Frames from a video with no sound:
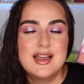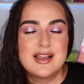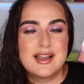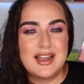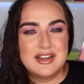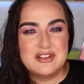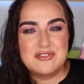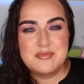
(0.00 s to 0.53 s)

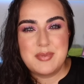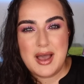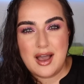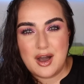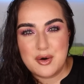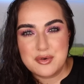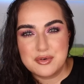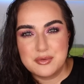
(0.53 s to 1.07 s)
kind of
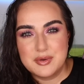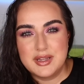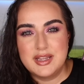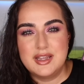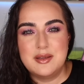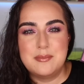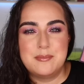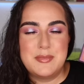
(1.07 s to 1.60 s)

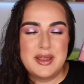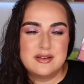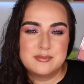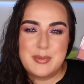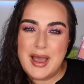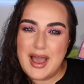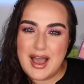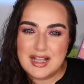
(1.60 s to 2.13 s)
powdery and
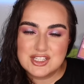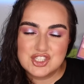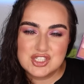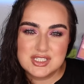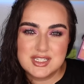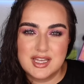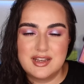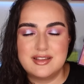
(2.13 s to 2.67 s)

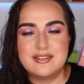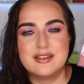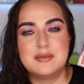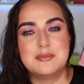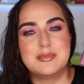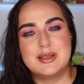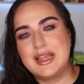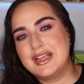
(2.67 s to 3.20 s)
patchy and it
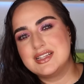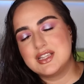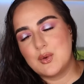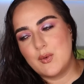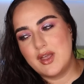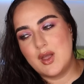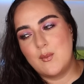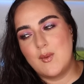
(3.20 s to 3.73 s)
didn't blend the
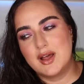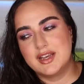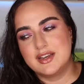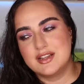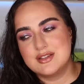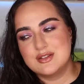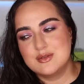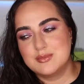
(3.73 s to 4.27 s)
way I wanted
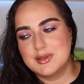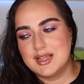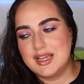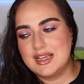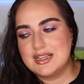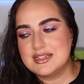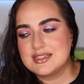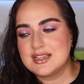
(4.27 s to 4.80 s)
it to
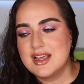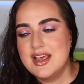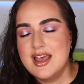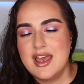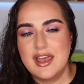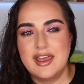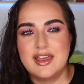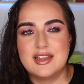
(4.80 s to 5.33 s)
blend
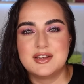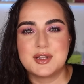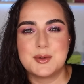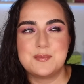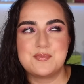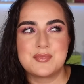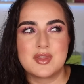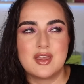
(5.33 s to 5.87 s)
and
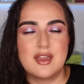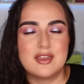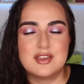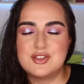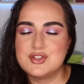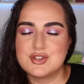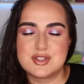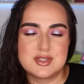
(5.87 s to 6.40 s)

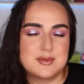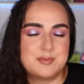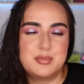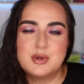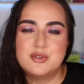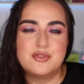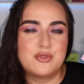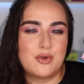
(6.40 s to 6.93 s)
it just
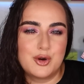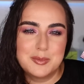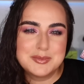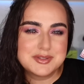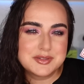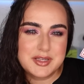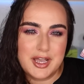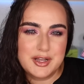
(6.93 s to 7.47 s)

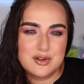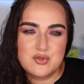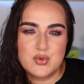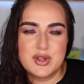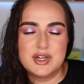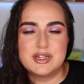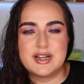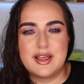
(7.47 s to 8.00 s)
performed kind of
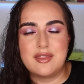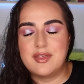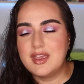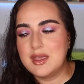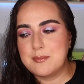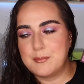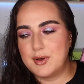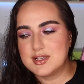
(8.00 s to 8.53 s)
weird. I
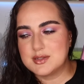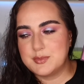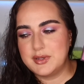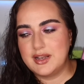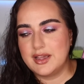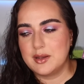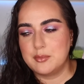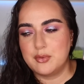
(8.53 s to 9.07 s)
think it must be
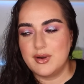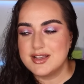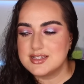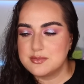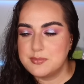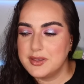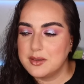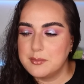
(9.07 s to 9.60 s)
like a
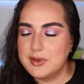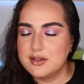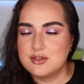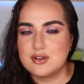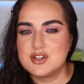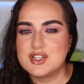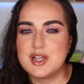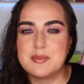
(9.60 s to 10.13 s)
pressed pigment
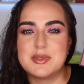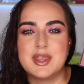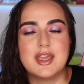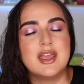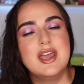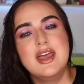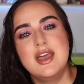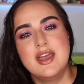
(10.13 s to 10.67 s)
or something.